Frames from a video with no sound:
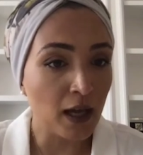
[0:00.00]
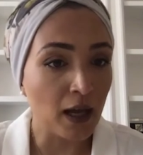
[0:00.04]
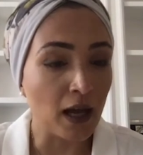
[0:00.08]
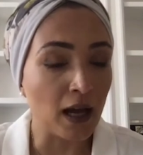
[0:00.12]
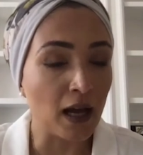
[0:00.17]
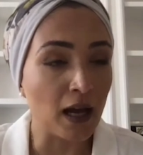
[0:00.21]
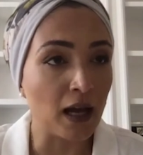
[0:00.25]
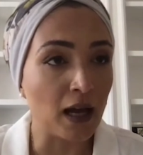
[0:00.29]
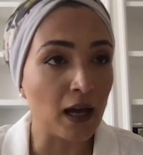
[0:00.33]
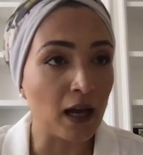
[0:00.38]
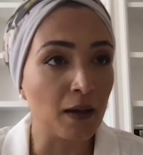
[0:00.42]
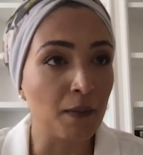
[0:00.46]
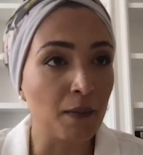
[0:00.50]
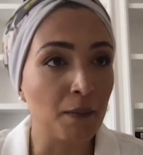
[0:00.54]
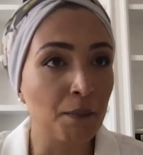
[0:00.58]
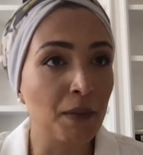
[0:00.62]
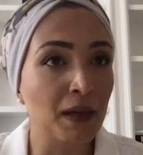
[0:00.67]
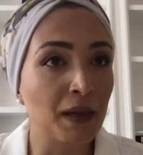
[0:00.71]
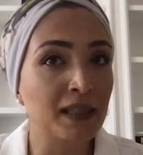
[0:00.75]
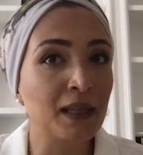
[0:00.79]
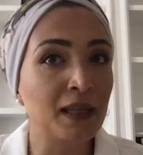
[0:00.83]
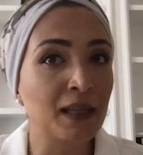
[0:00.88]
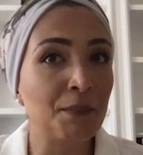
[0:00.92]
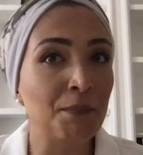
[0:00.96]

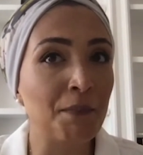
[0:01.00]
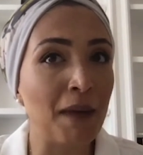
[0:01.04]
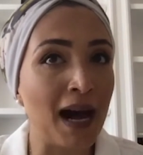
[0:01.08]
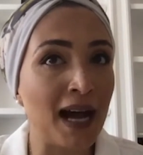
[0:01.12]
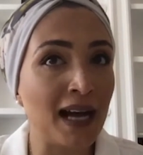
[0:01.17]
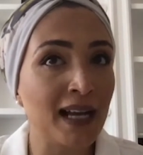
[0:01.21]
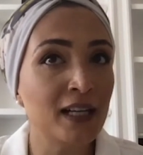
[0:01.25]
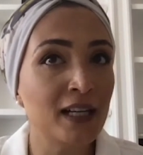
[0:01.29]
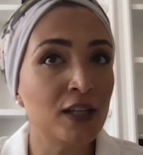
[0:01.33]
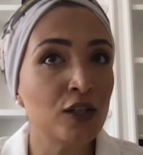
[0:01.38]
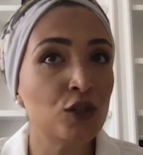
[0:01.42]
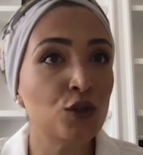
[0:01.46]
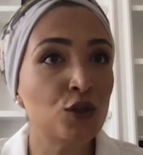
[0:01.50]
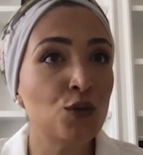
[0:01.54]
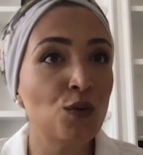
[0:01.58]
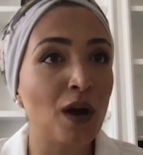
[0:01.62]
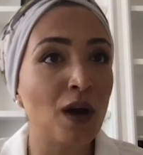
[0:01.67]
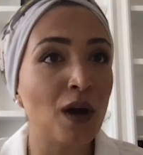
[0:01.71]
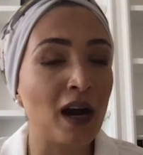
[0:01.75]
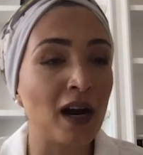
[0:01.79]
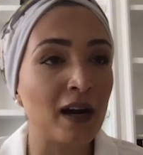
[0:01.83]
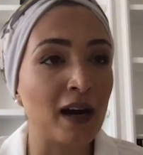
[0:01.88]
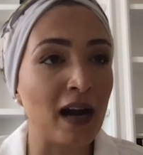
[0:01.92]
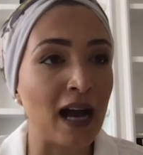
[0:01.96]
but the buyers who
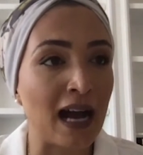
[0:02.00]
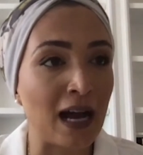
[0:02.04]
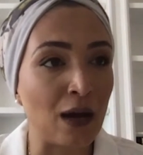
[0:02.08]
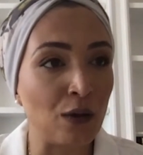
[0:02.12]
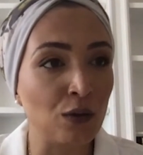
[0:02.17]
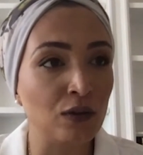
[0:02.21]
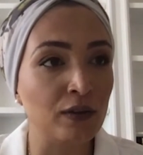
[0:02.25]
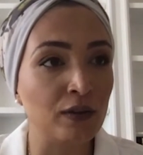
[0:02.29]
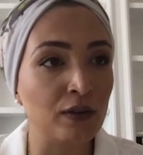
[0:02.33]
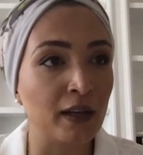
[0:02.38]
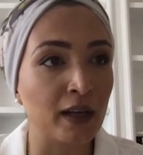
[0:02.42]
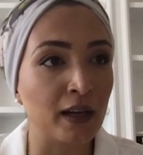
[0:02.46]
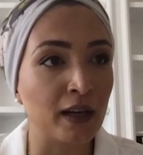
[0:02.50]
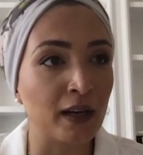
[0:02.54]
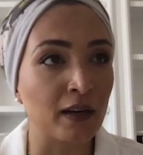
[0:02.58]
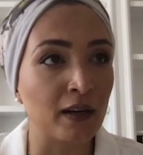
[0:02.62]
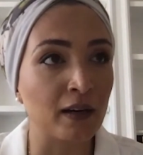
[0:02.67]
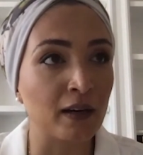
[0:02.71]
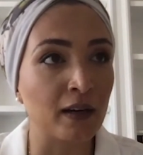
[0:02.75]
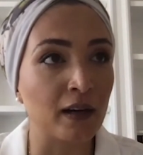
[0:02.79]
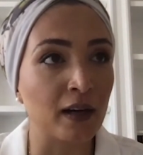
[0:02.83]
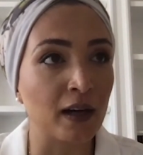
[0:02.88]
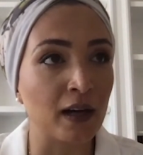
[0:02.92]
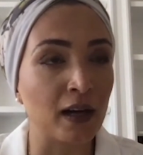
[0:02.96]
are out
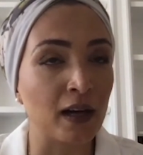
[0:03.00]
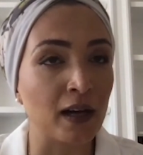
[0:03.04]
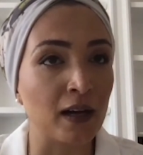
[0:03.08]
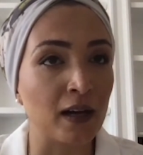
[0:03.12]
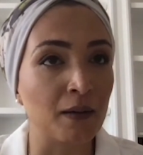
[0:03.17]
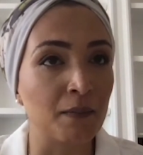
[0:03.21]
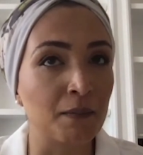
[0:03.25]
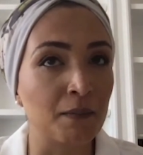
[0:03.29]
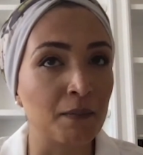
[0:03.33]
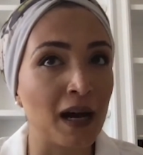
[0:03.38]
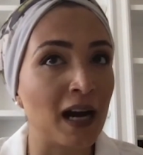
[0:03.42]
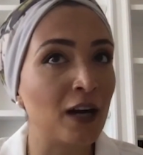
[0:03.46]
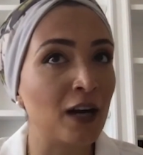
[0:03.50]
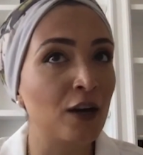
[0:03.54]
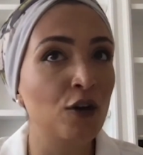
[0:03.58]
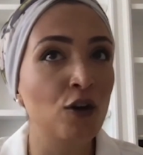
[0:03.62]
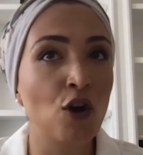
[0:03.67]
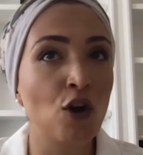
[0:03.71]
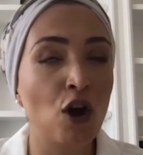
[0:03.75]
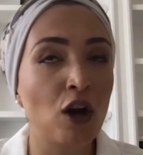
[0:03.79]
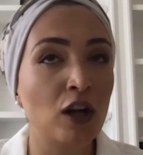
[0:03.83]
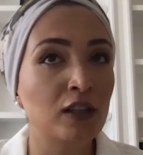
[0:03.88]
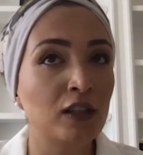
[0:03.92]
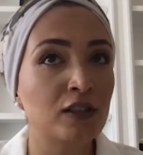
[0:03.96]
there are
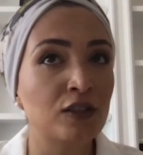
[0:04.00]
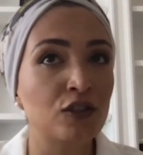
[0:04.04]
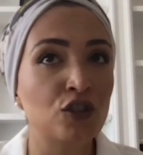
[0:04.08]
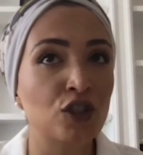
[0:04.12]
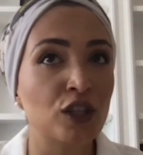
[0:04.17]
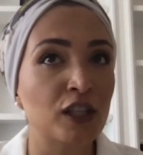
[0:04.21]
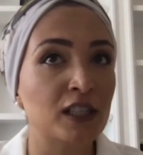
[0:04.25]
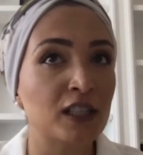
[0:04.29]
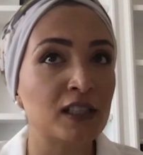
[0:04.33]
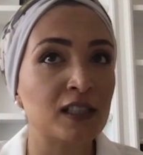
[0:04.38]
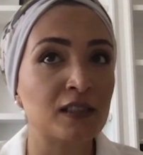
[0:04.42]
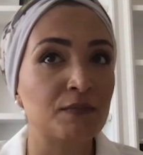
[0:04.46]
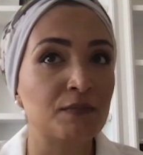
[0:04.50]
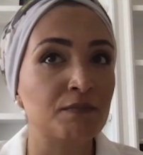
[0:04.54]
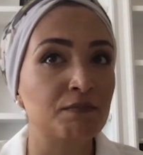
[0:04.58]
not just,